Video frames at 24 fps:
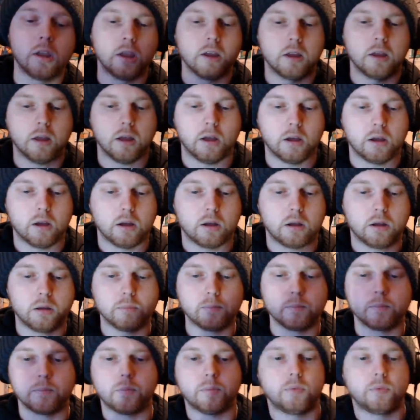Um,
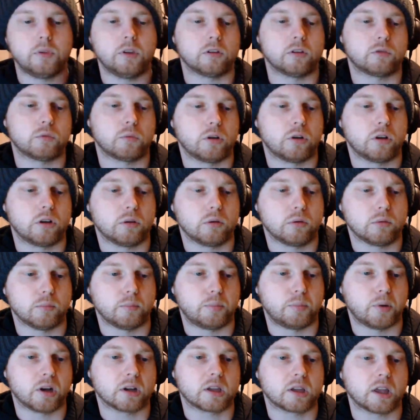this one
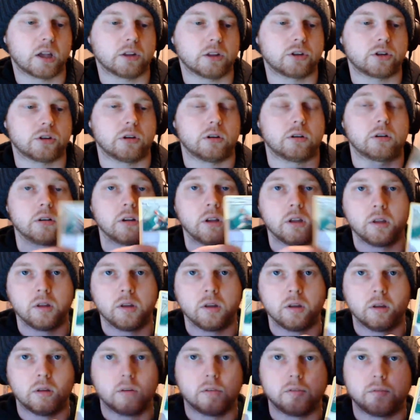bug catcher.
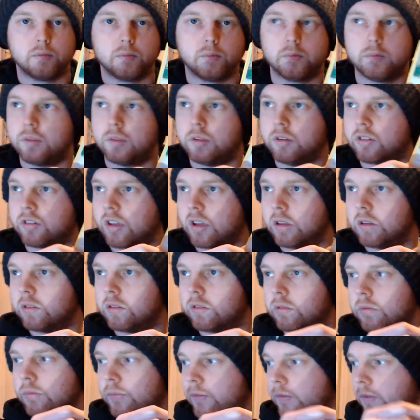These guys
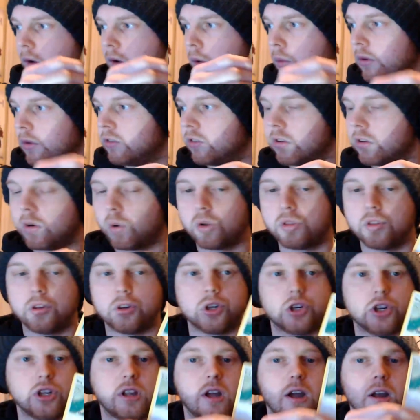always annoyed the
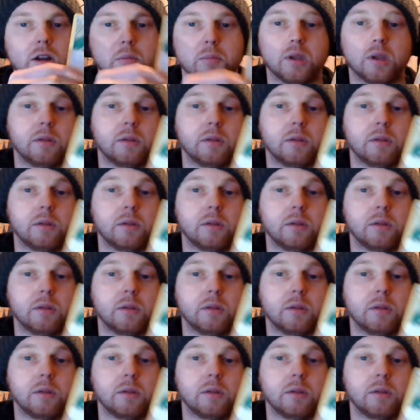shit out of me in